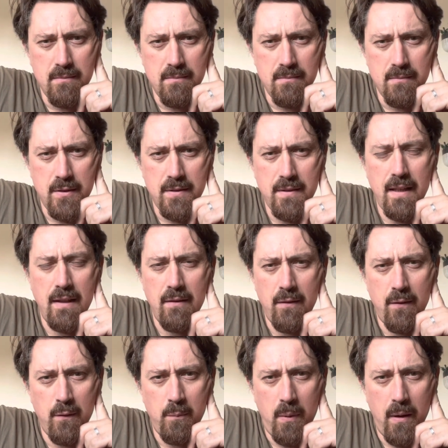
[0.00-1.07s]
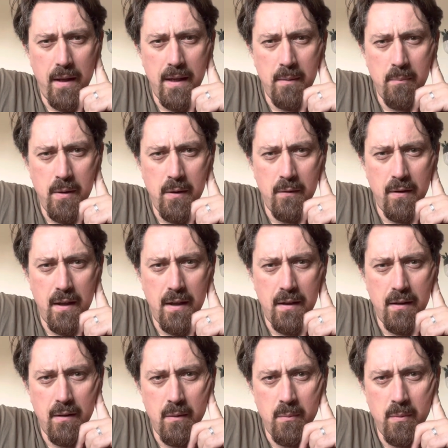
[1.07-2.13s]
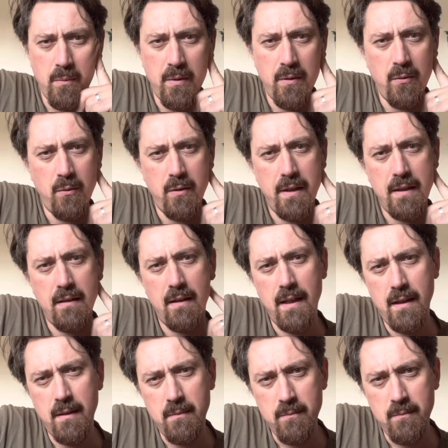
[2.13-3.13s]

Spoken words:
stints of playing music, but we're talking like